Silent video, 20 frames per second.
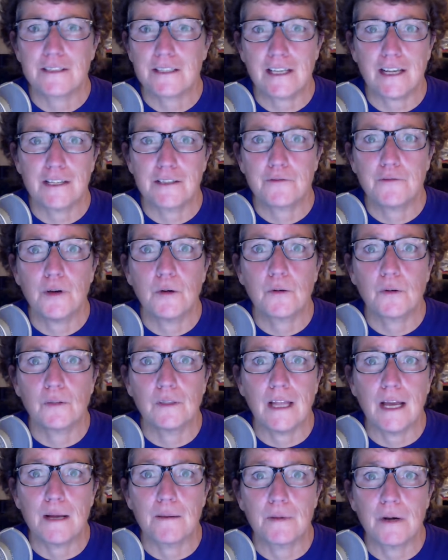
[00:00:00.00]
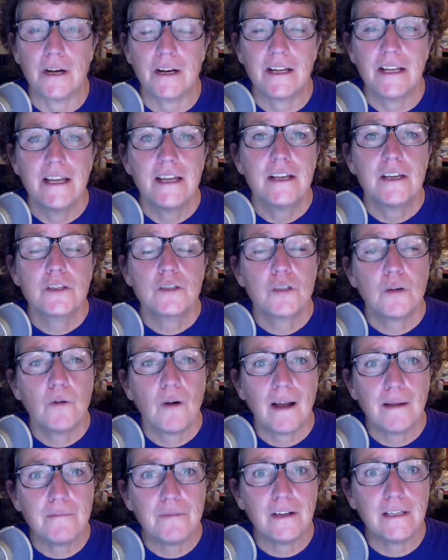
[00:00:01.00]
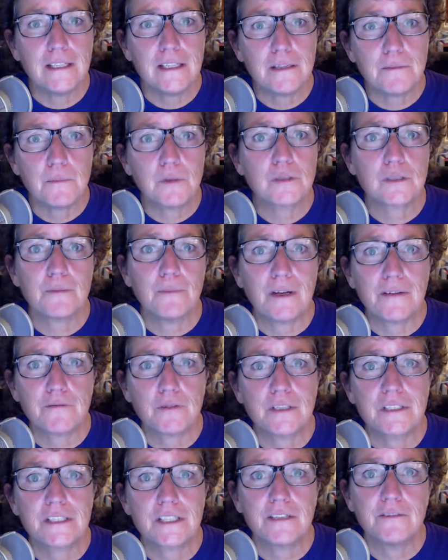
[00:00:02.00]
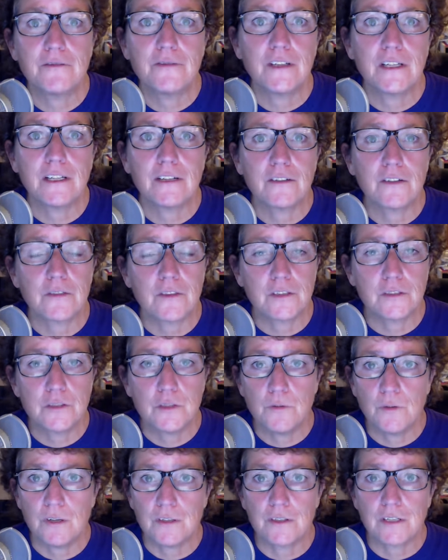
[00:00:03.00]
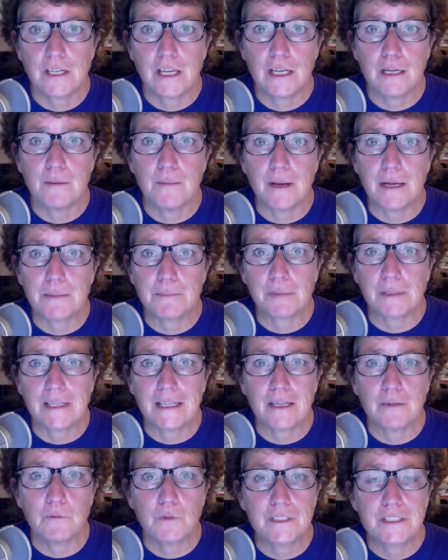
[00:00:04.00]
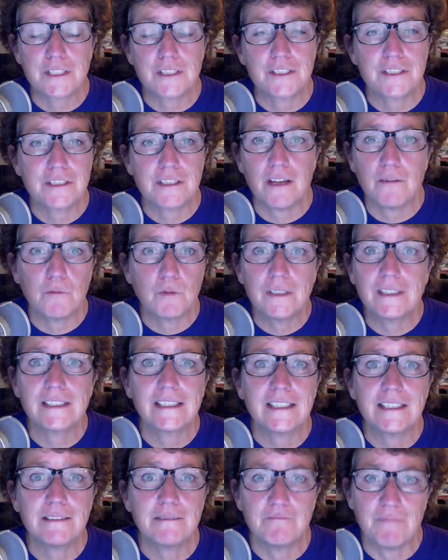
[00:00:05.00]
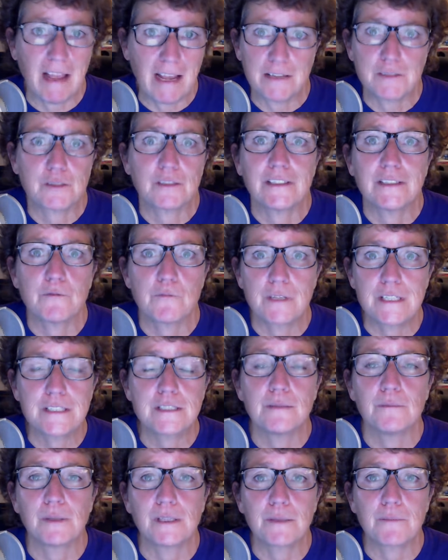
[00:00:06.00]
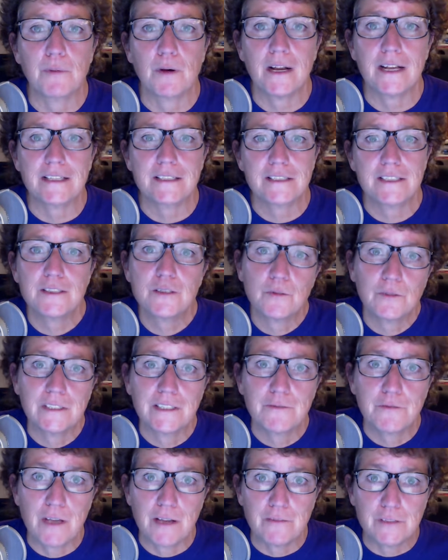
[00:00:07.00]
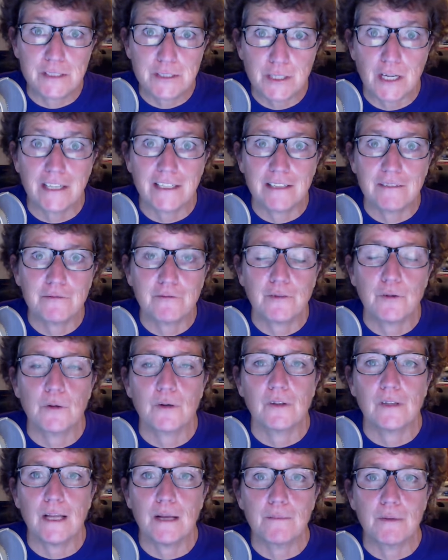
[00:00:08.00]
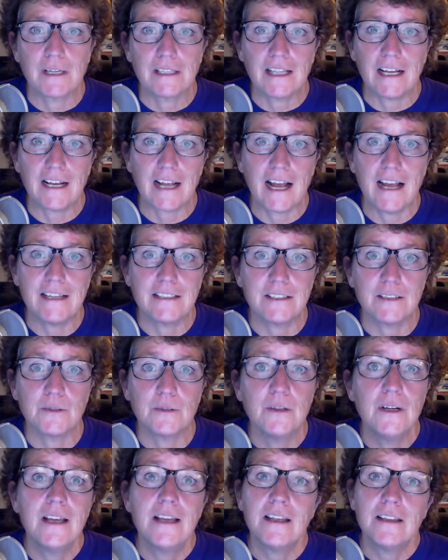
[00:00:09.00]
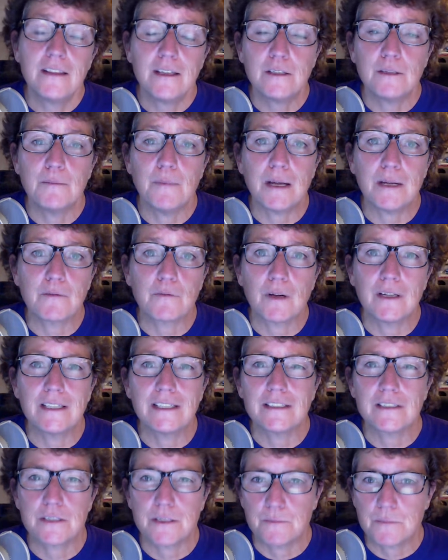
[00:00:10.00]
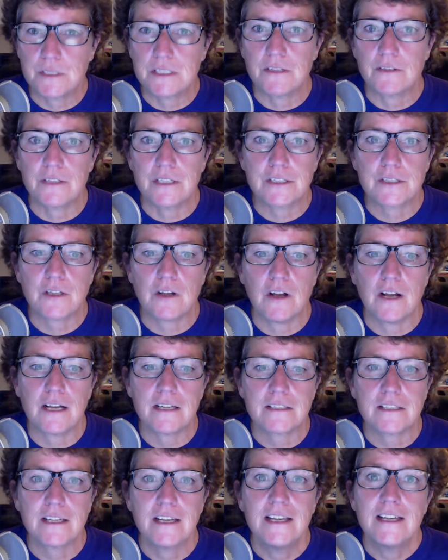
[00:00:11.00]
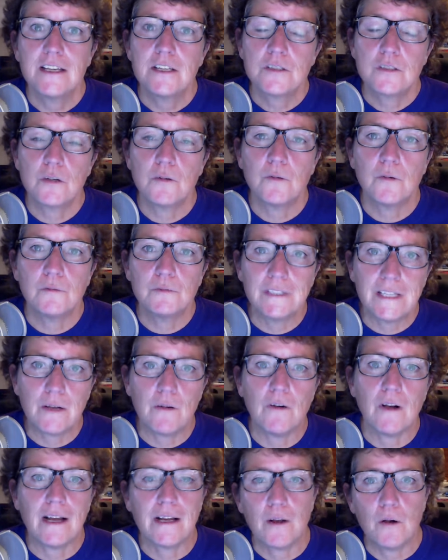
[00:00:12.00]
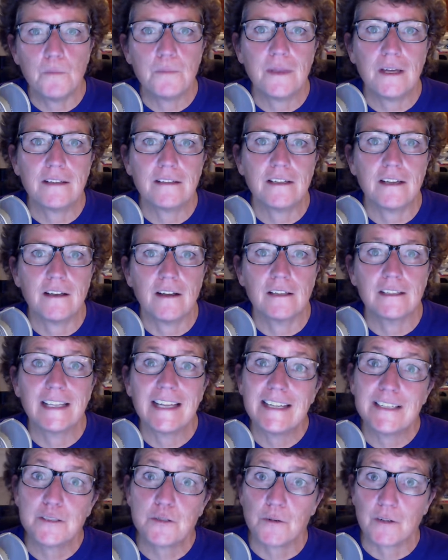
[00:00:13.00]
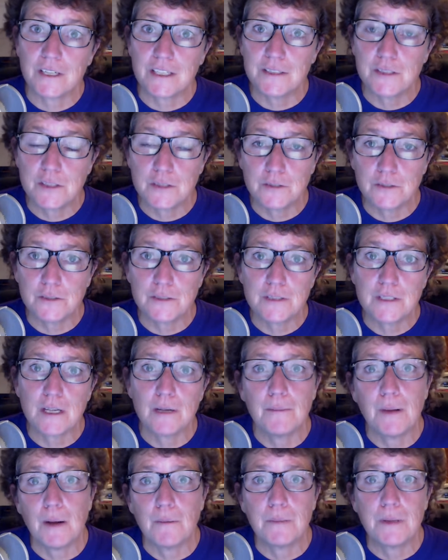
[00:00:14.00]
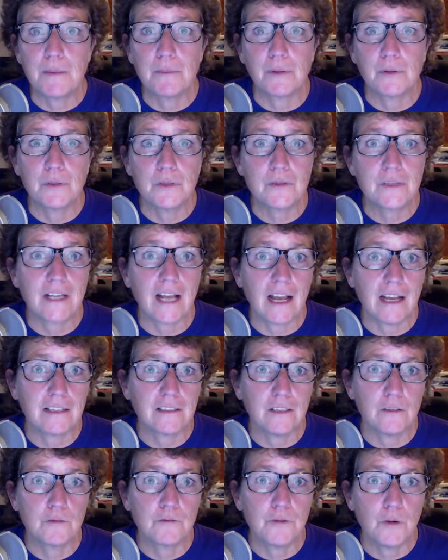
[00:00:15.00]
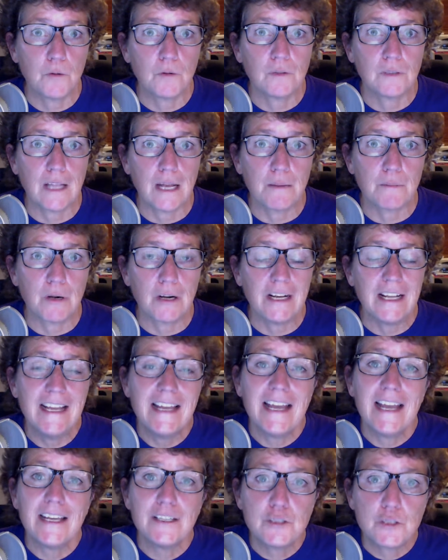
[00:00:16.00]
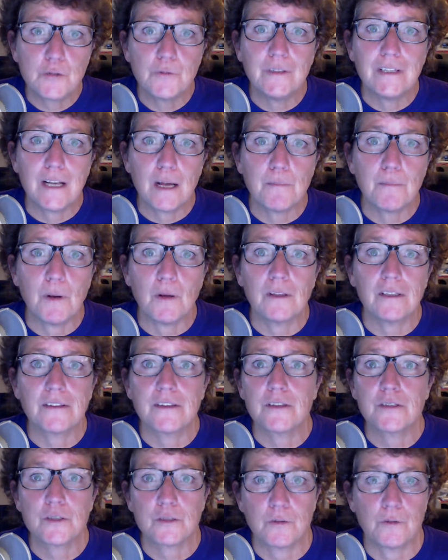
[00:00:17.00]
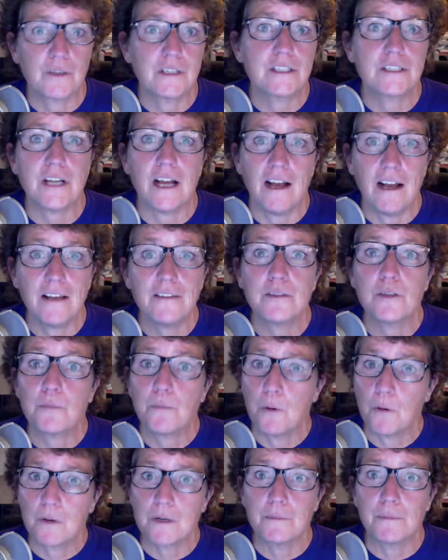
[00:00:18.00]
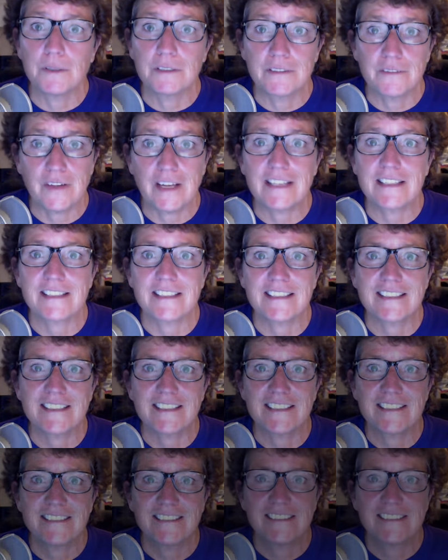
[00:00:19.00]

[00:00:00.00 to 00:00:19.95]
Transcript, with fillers: sized photo library, so I'm finding that most of my friends can fit under the 200 gigabyte plan, which is really actually reasonably priced. It's only if you have a giant photo library like I do that you might run into some serious cost. So, Leo, I hope that allays your concerns about people using iCloud Photo Library and chewing up all of the storage on their portable devices.